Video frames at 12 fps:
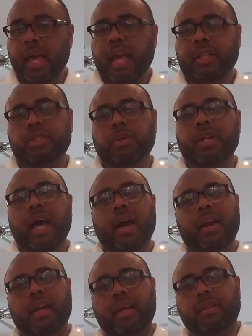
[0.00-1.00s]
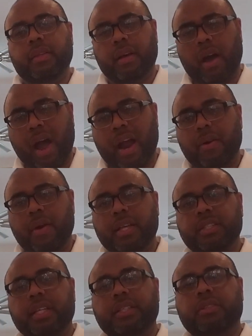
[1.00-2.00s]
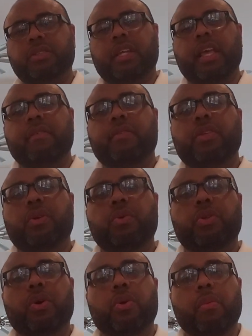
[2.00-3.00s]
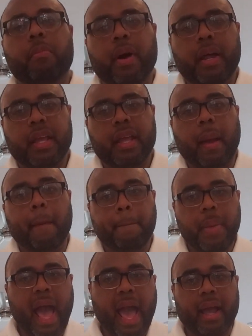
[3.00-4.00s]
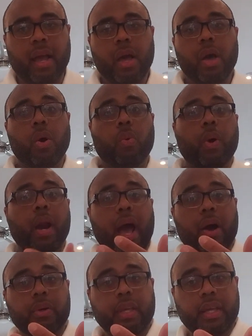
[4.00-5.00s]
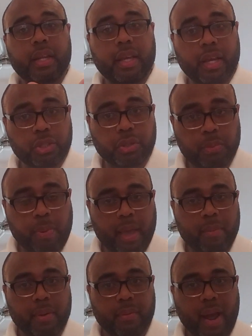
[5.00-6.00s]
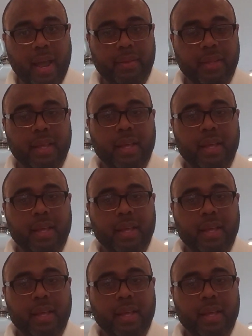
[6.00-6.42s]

And so now the IRS is giving you your money back without any interest payment, right?